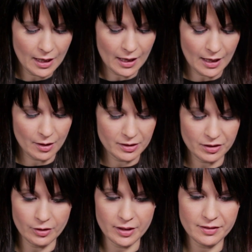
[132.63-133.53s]
It's
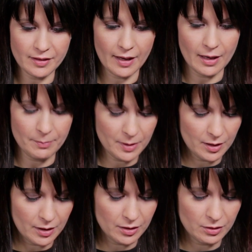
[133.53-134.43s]
already set up
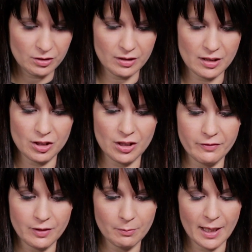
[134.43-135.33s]
here. You just hit
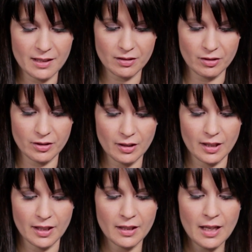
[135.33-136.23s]
shift and mic to turn it
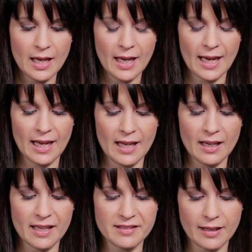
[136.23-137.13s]
on, and
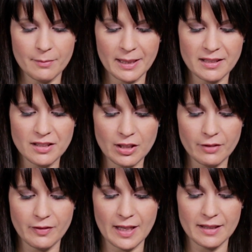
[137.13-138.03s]
I set up my DJ
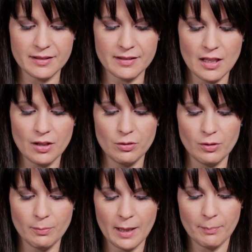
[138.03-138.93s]
effects through
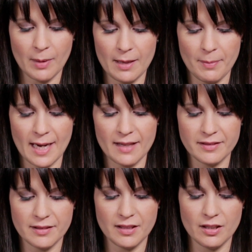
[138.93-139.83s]
the mic
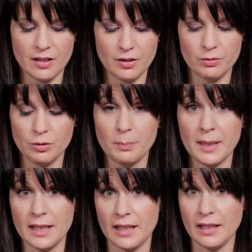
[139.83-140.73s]
bypass here through
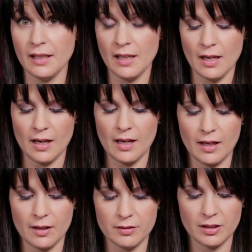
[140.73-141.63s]
MIDI,
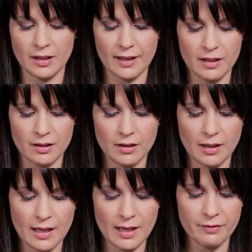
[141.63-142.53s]
and I can
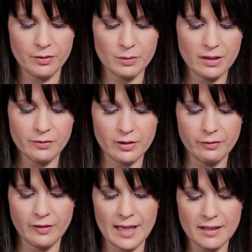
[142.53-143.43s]
have 3 different
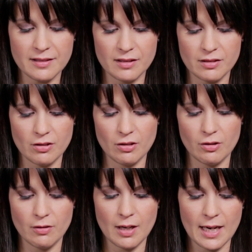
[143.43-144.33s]
effects.
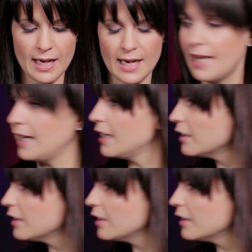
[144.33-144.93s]
So I